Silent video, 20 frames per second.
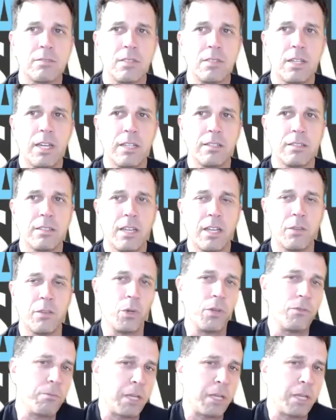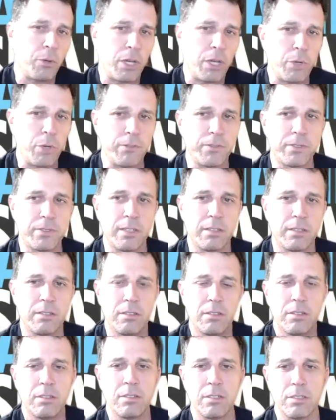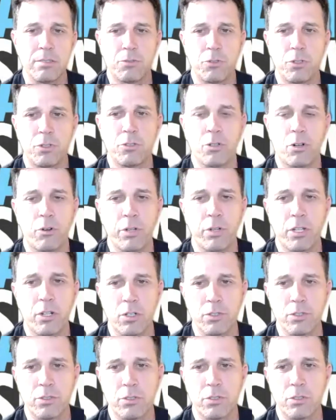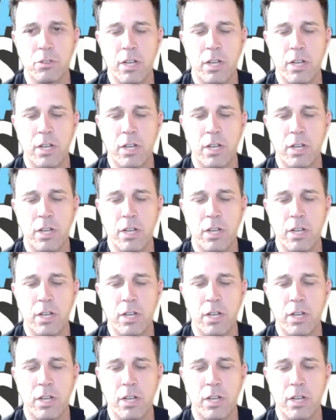and we, by the way, we've seen this rhetoric also